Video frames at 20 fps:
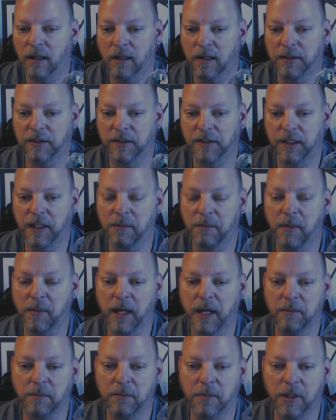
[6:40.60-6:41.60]
set up
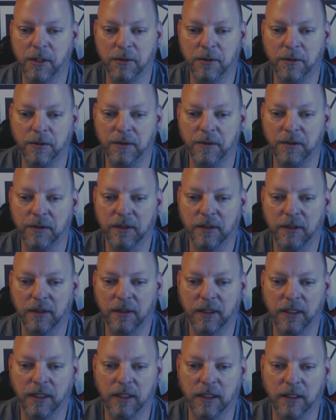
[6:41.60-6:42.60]
my modes
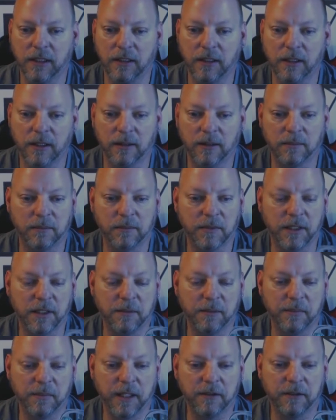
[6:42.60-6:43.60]
in
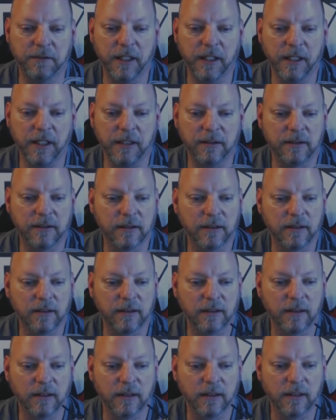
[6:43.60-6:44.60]
Betaflight,
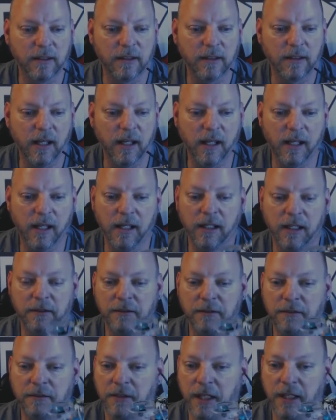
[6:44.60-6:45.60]

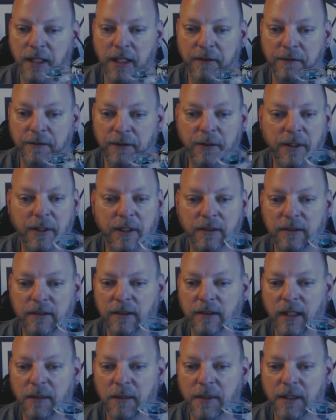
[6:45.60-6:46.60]
and I flew it.
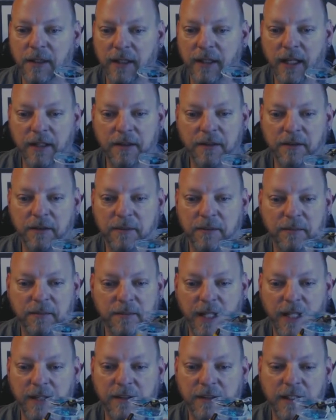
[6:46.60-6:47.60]
I mean, that's
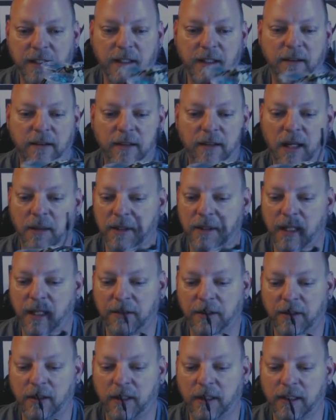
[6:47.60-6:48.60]
it. I mean,
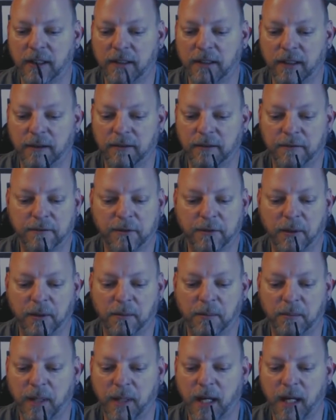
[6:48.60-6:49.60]
that's all I did
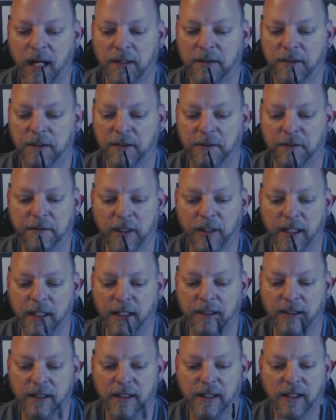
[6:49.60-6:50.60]
from box to
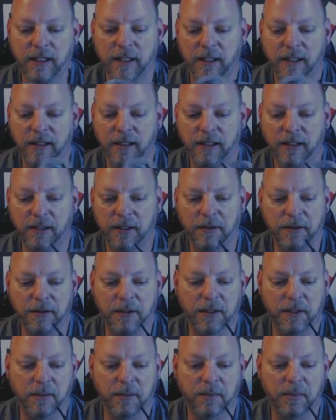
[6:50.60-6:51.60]
flight. You know,
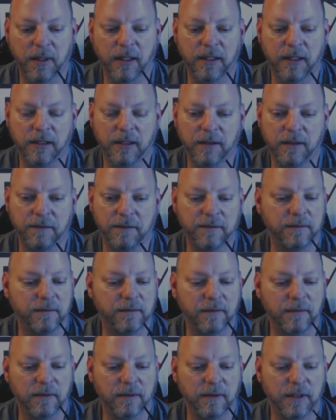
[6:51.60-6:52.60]
you can probably, if
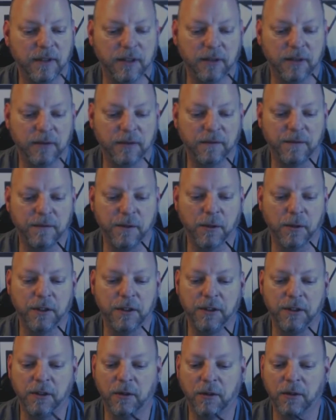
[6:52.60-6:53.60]
you
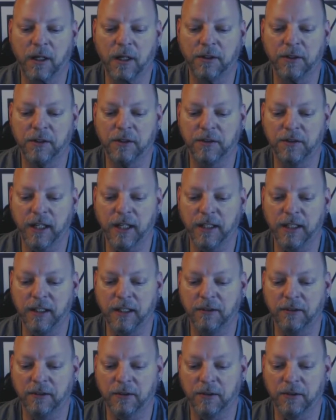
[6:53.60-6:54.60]
already know all your
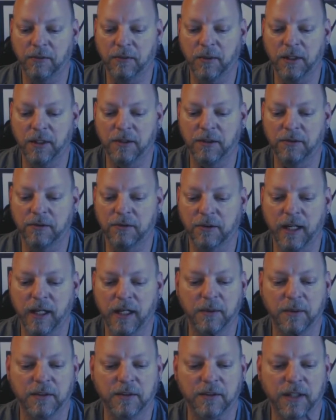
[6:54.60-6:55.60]
settings or just wanting to try
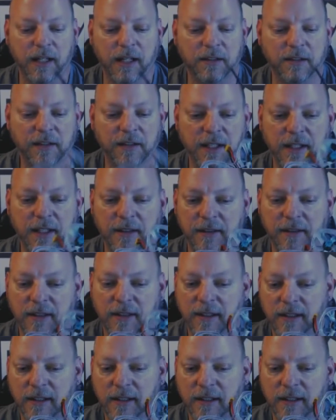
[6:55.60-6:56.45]
it with stock settings,